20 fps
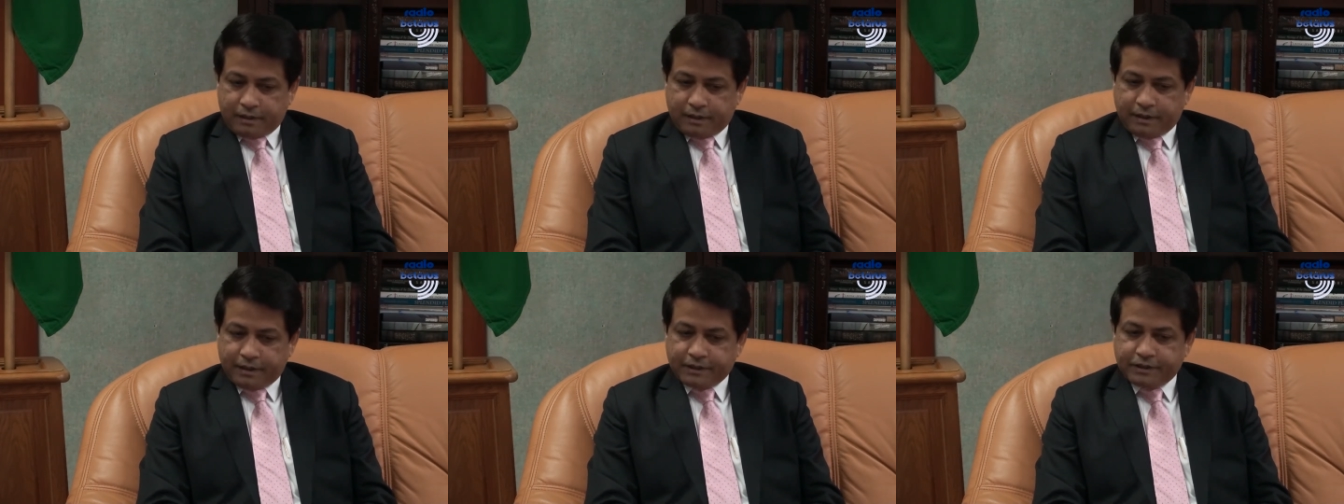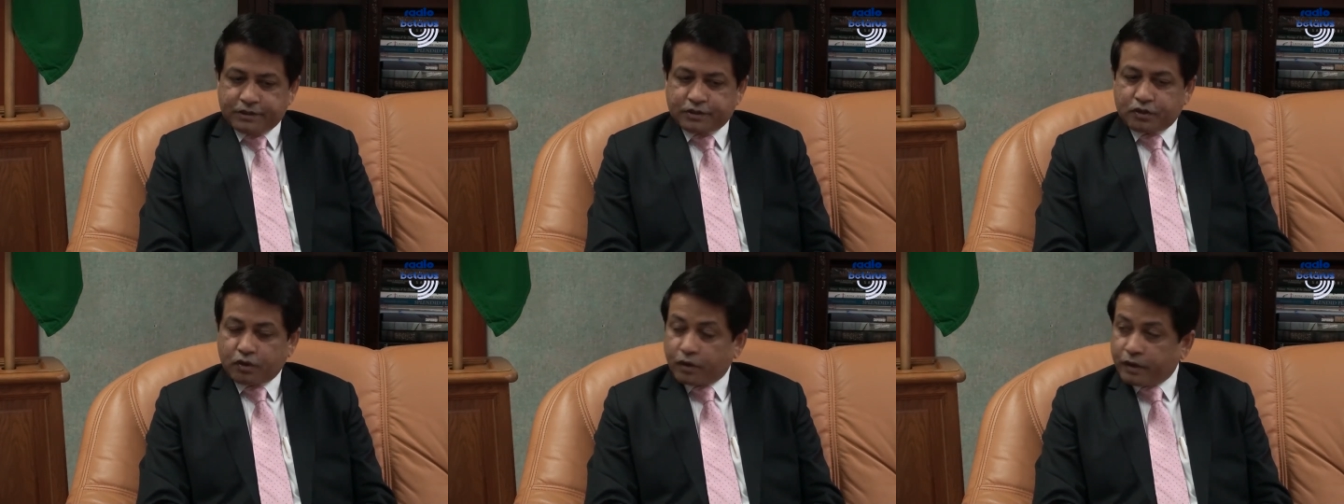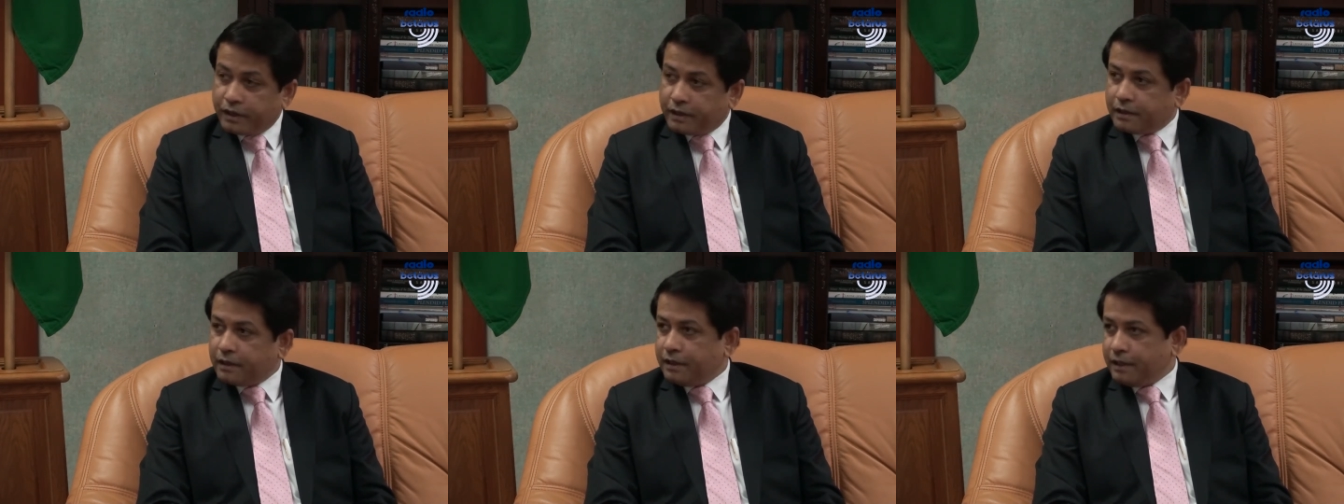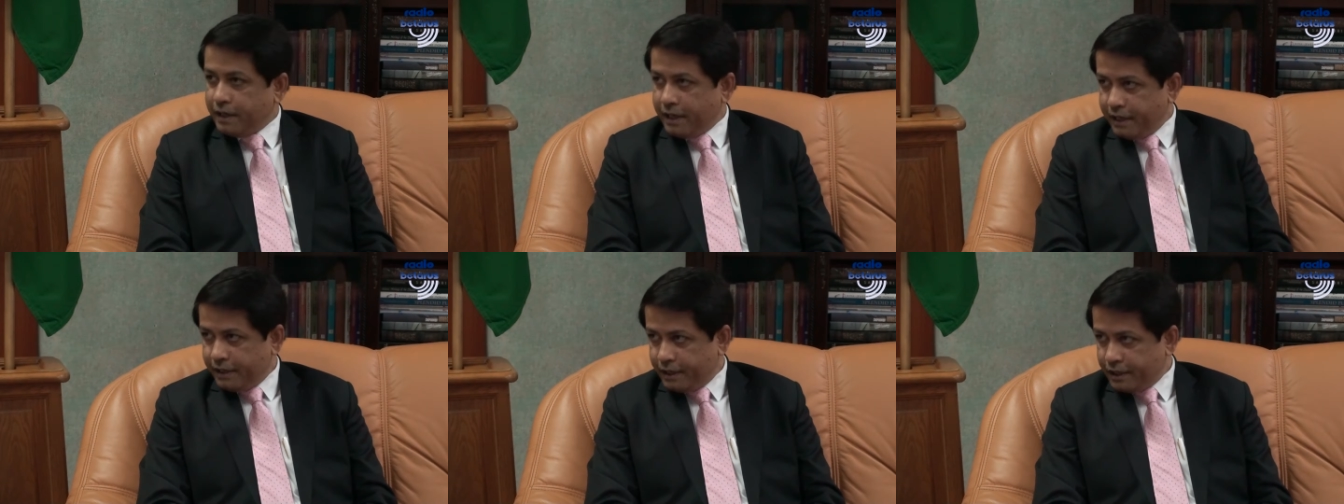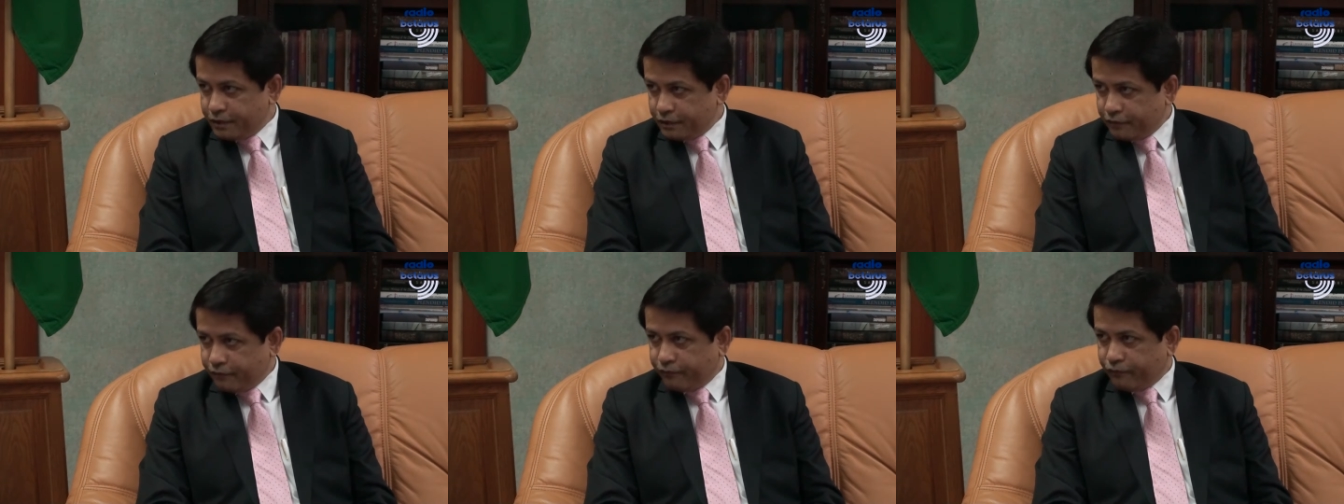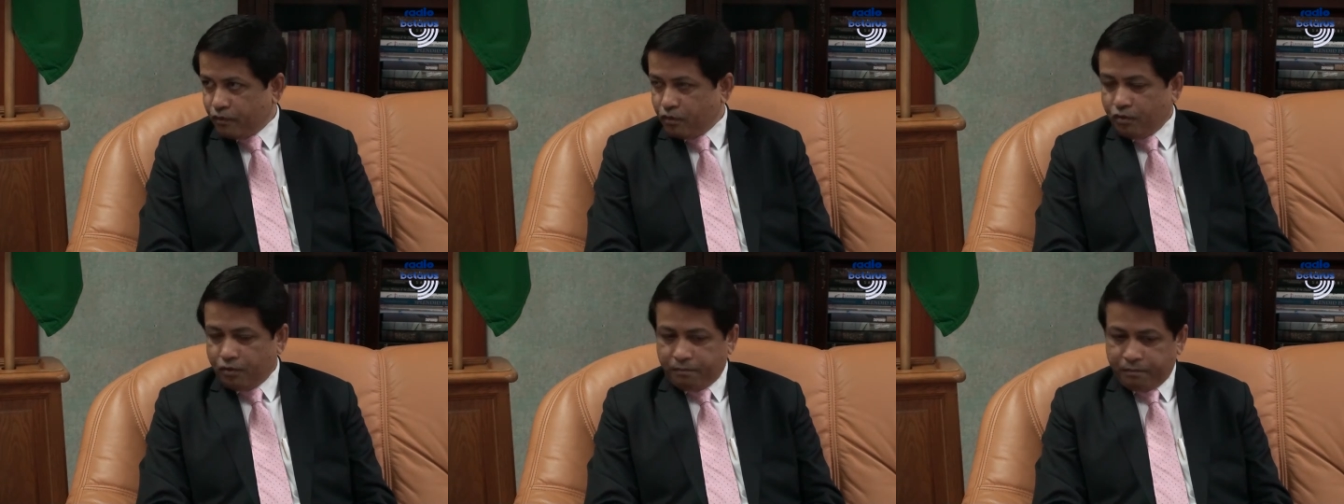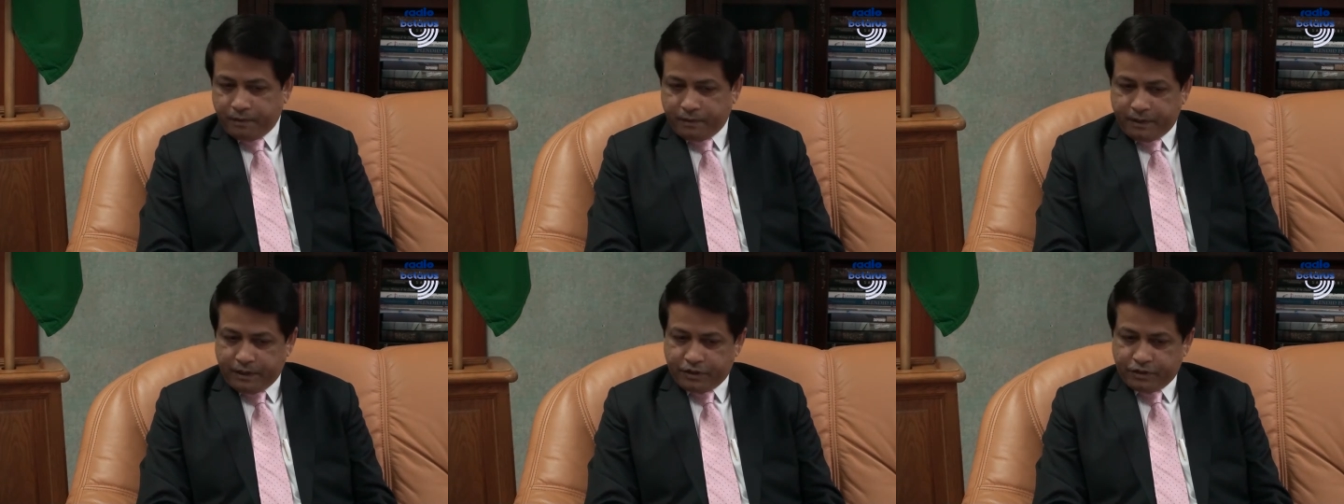historically areas of
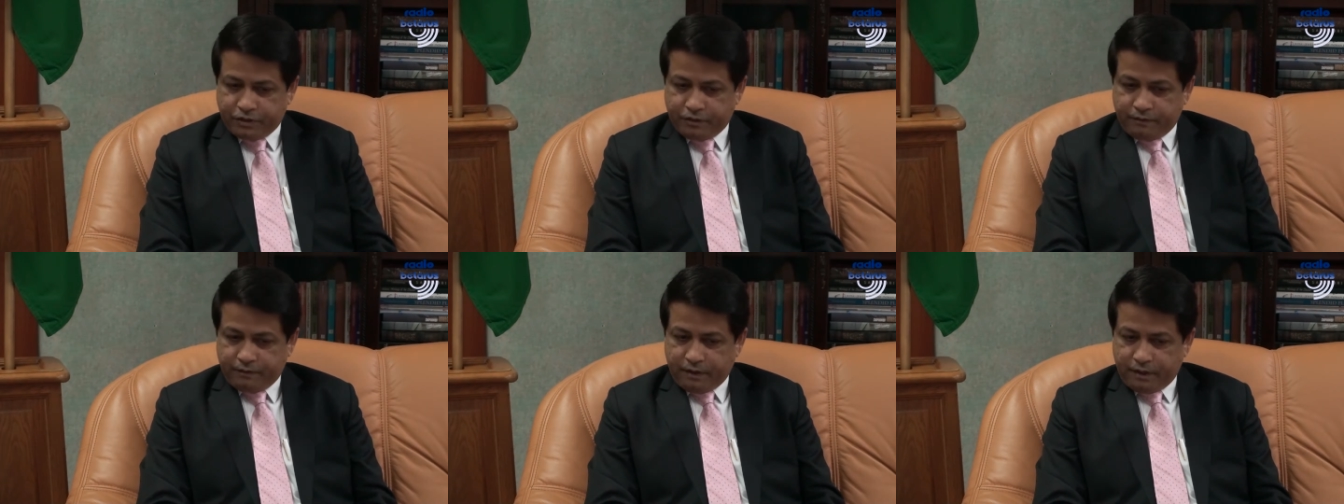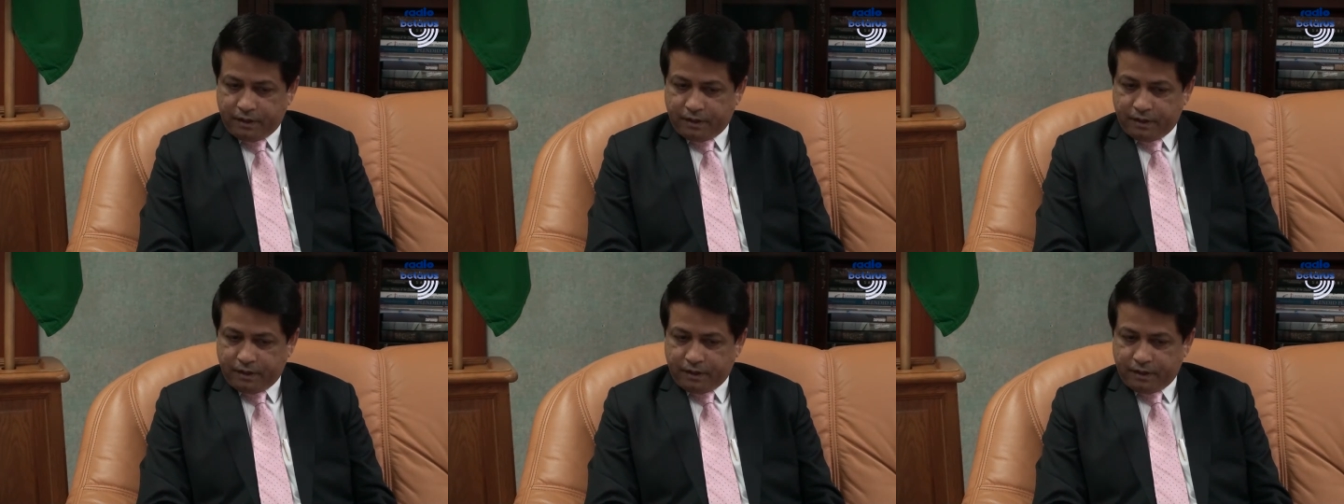cooperation.